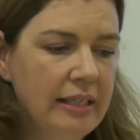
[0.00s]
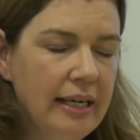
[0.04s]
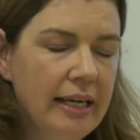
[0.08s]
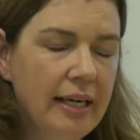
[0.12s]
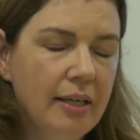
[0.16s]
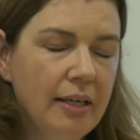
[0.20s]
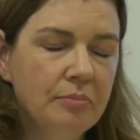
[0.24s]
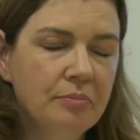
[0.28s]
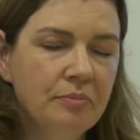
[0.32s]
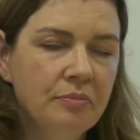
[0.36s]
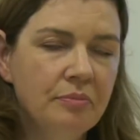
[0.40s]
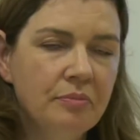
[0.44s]

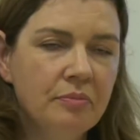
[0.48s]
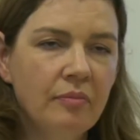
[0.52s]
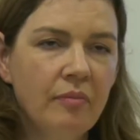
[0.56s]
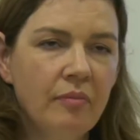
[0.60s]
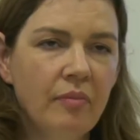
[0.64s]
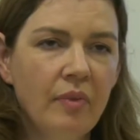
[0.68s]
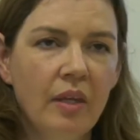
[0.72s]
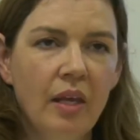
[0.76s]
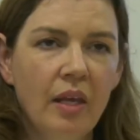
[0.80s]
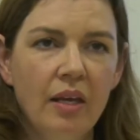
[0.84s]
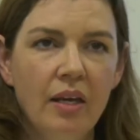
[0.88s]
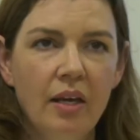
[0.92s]

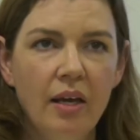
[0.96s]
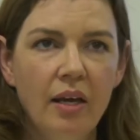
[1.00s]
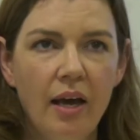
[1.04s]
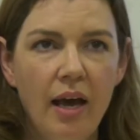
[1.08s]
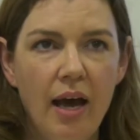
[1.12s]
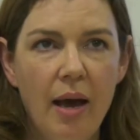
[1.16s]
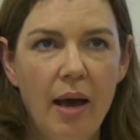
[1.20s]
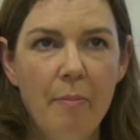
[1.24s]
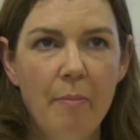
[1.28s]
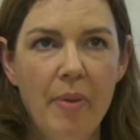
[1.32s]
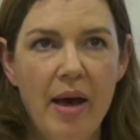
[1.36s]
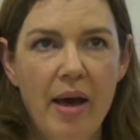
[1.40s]

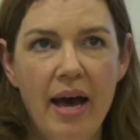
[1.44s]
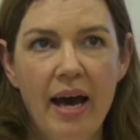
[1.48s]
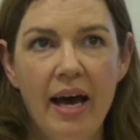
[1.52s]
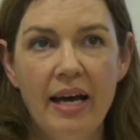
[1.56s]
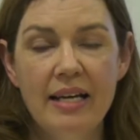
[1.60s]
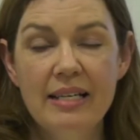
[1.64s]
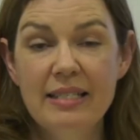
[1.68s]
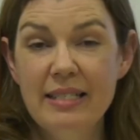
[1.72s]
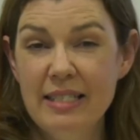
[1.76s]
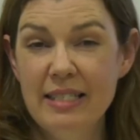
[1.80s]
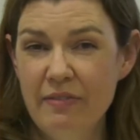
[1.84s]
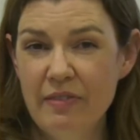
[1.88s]

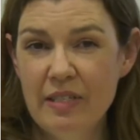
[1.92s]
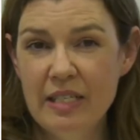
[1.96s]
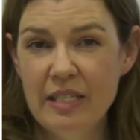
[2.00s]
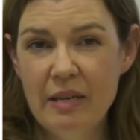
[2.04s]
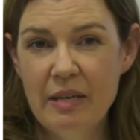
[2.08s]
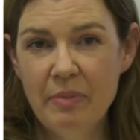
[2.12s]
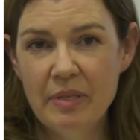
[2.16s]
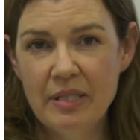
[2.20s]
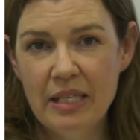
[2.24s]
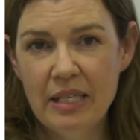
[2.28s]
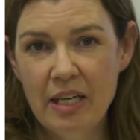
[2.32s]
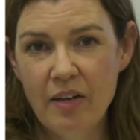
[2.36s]
About
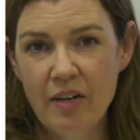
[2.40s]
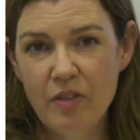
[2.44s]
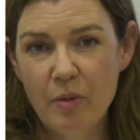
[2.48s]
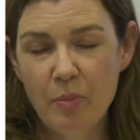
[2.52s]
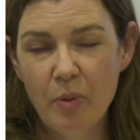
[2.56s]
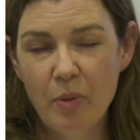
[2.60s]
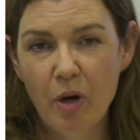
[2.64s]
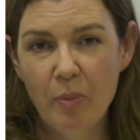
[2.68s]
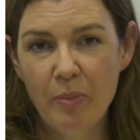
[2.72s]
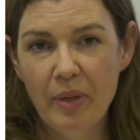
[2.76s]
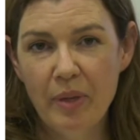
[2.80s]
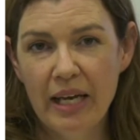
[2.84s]
17% of the
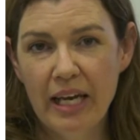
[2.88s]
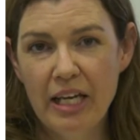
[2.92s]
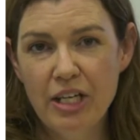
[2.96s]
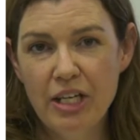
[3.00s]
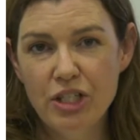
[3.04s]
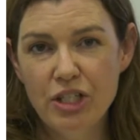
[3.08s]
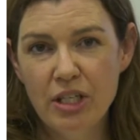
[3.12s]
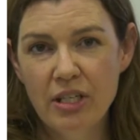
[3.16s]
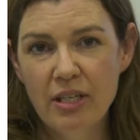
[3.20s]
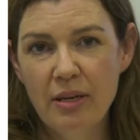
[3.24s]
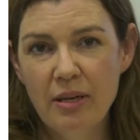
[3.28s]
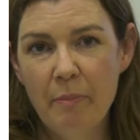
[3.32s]

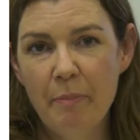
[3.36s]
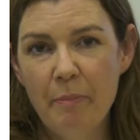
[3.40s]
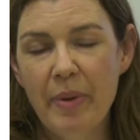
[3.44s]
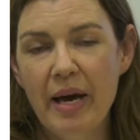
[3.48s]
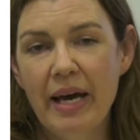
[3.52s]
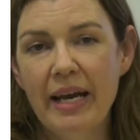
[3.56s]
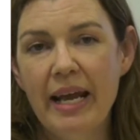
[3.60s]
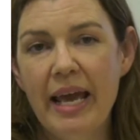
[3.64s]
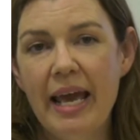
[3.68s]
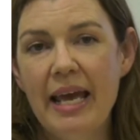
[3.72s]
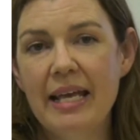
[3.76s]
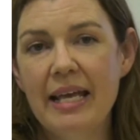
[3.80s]
population,
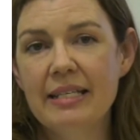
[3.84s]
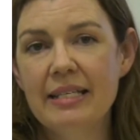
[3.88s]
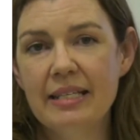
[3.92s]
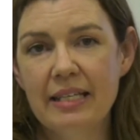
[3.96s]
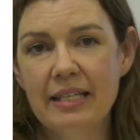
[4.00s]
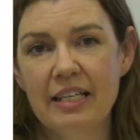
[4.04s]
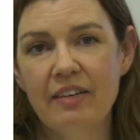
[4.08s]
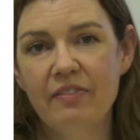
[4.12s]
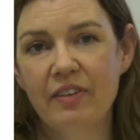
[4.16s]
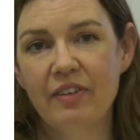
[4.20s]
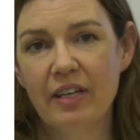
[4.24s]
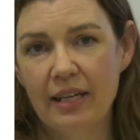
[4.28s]
but at
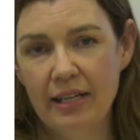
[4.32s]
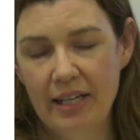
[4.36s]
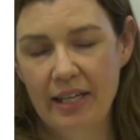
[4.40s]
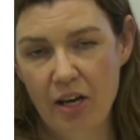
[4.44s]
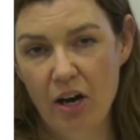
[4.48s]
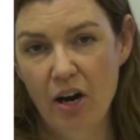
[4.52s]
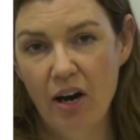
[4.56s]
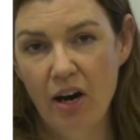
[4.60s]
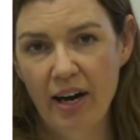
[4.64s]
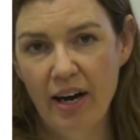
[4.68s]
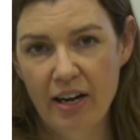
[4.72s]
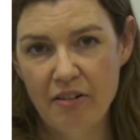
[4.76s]
significantly
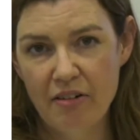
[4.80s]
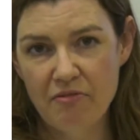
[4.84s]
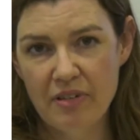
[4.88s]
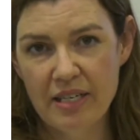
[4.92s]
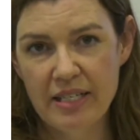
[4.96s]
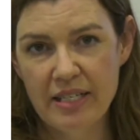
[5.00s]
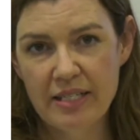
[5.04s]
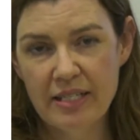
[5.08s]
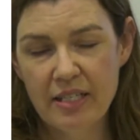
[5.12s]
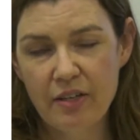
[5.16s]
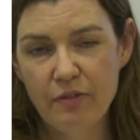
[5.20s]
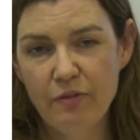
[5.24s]
higher
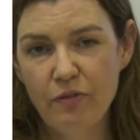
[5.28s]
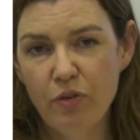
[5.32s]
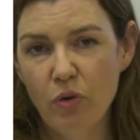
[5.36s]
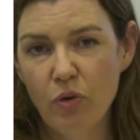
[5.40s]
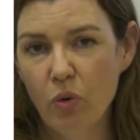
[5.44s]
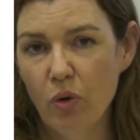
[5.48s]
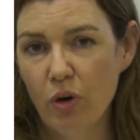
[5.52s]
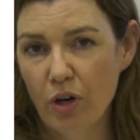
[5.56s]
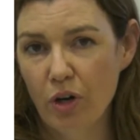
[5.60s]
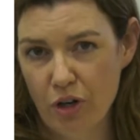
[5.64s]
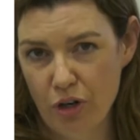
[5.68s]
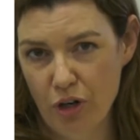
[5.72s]
risk
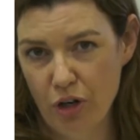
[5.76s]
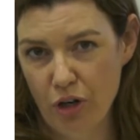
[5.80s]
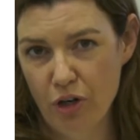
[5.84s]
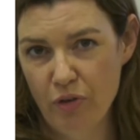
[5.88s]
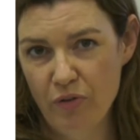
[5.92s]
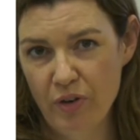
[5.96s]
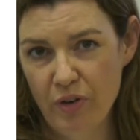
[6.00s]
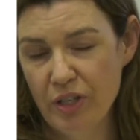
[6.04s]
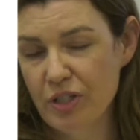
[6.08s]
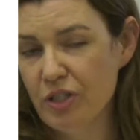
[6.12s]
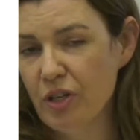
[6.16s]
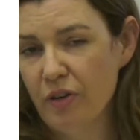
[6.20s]
for
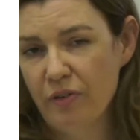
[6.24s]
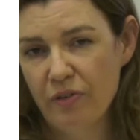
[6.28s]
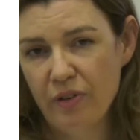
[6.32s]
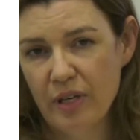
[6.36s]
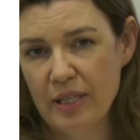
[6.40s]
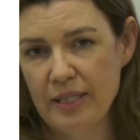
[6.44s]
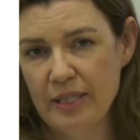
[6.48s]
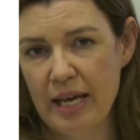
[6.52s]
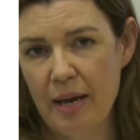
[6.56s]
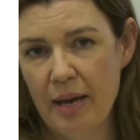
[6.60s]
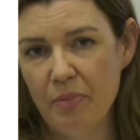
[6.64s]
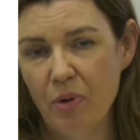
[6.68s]
COVID. So for
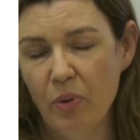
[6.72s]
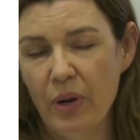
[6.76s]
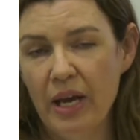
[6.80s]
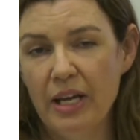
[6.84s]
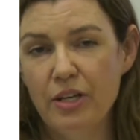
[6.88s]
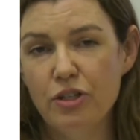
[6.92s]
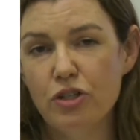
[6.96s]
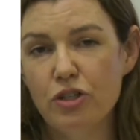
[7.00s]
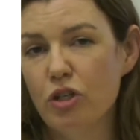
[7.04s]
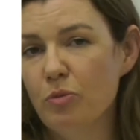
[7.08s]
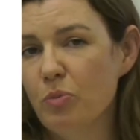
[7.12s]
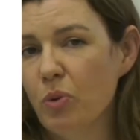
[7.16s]
example,
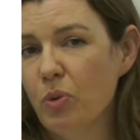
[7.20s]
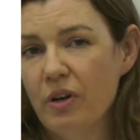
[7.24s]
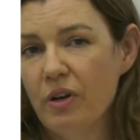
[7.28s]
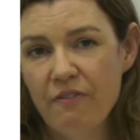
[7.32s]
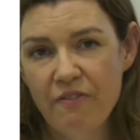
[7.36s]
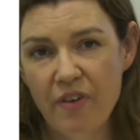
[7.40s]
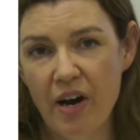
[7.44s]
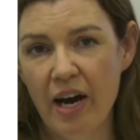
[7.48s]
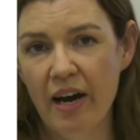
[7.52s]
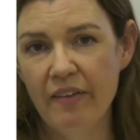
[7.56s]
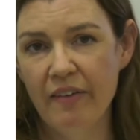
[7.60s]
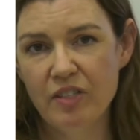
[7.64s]
had
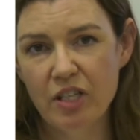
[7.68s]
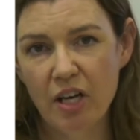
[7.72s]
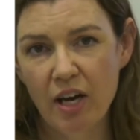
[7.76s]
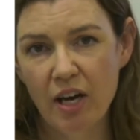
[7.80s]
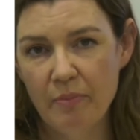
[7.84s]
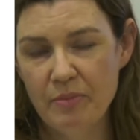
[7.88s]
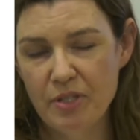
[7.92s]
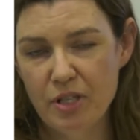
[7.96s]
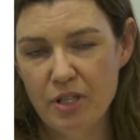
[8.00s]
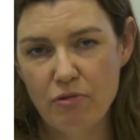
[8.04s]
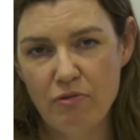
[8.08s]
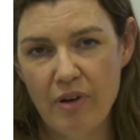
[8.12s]
2.5
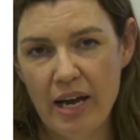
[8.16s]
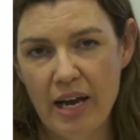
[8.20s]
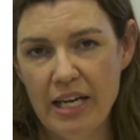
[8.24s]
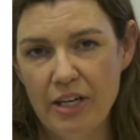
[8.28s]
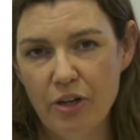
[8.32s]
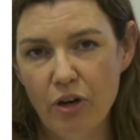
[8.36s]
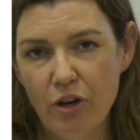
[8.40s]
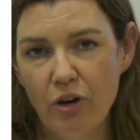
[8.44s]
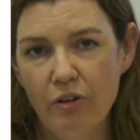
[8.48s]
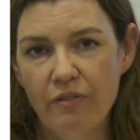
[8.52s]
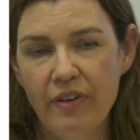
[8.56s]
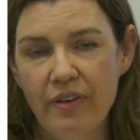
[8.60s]
times the
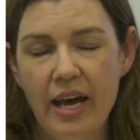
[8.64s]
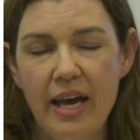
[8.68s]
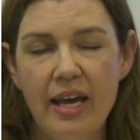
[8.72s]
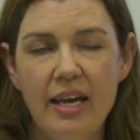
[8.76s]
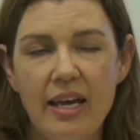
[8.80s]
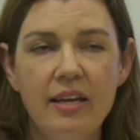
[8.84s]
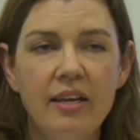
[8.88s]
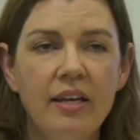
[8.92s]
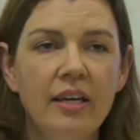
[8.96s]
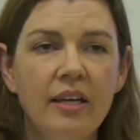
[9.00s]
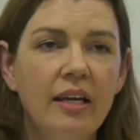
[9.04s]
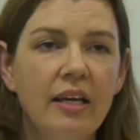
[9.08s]
rate of
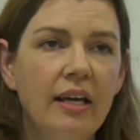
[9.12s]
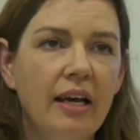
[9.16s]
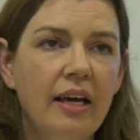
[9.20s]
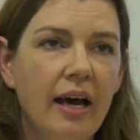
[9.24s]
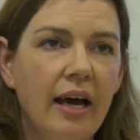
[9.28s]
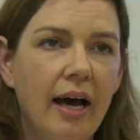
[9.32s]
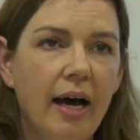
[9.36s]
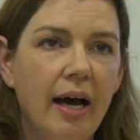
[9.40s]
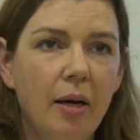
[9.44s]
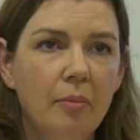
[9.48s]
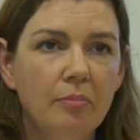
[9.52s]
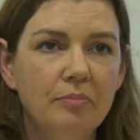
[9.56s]
a
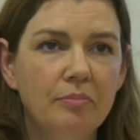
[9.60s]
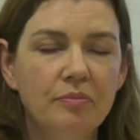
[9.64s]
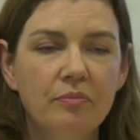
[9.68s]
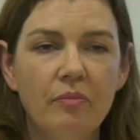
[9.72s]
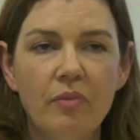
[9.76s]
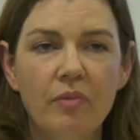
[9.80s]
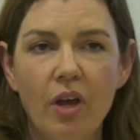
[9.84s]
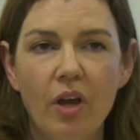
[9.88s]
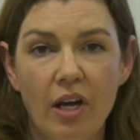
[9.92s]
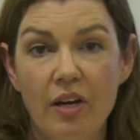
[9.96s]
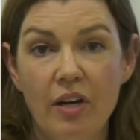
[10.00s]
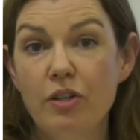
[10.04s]

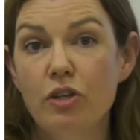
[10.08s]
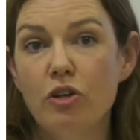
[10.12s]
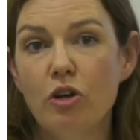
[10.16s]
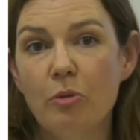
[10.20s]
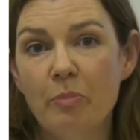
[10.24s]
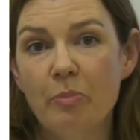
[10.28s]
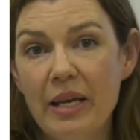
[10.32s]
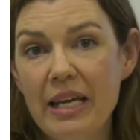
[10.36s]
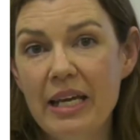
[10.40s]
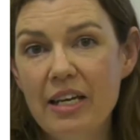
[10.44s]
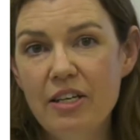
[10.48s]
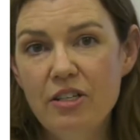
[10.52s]
kind of
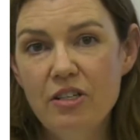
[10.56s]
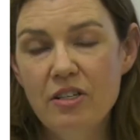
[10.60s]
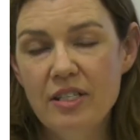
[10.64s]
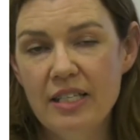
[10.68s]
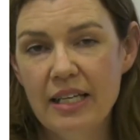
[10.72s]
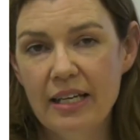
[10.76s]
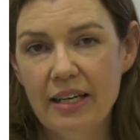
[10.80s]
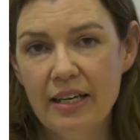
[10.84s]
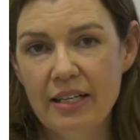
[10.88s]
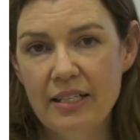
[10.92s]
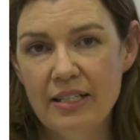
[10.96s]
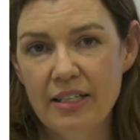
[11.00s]
European New
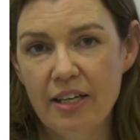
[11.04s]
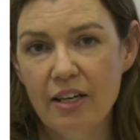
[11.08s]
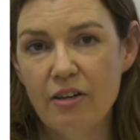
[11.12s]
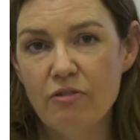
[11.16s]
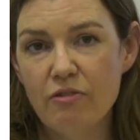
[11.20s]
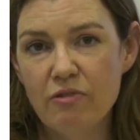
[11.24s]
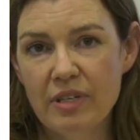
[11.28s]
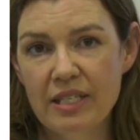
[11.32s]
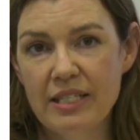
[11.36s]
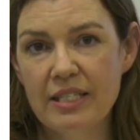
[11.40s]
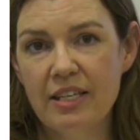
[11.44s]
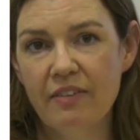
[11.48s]
Zealander
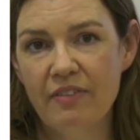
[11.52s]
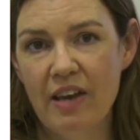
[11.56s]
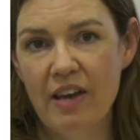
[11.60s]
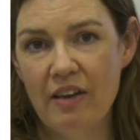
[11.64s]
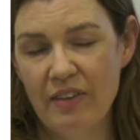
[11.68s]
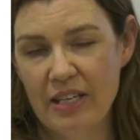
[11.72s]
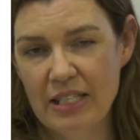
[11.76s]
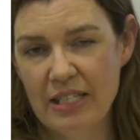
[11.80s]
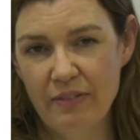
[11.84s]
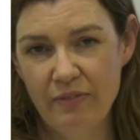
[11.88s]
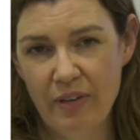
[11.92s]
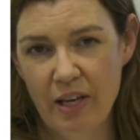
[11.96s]
risk of
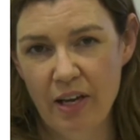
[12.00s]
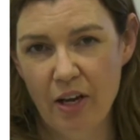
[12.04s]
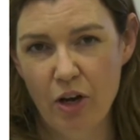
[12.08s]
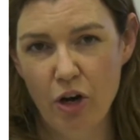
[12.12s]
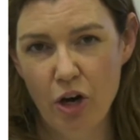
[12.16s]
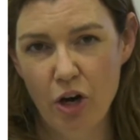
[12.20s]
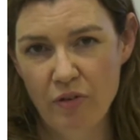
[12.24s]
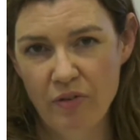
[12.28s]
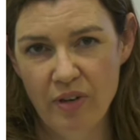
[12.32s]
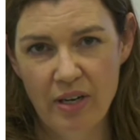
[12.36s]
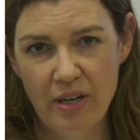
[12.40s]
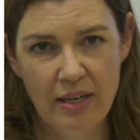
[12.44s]
having severe
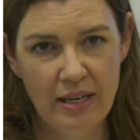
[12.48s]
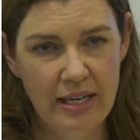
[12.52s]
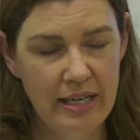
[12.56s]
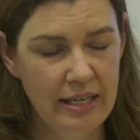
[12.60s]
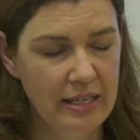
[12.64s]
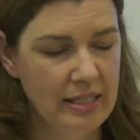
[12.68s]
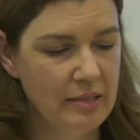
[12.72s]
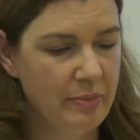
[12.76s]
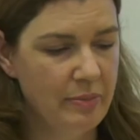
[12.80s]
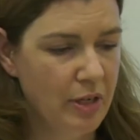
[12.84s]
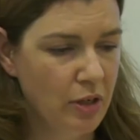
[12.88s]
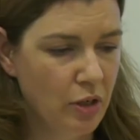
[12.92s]
COVID and
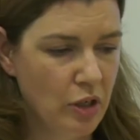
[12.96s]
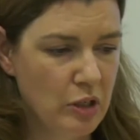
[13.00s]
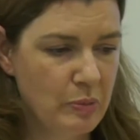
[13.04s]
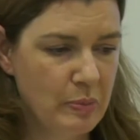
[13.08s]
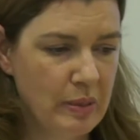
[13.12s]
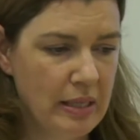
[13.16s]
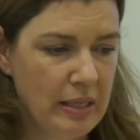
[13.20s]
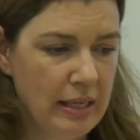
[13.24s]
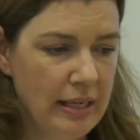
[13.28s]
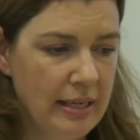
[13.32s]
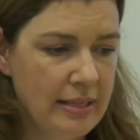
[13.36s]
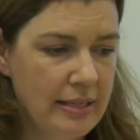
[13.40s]
needing to be
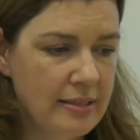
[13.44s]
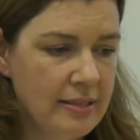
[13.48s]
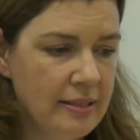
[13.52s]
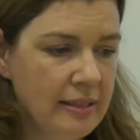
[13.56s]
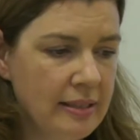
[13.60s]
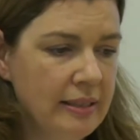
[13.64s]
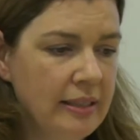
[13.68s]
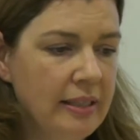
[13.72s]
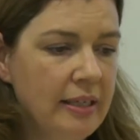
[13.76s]
hospitalised.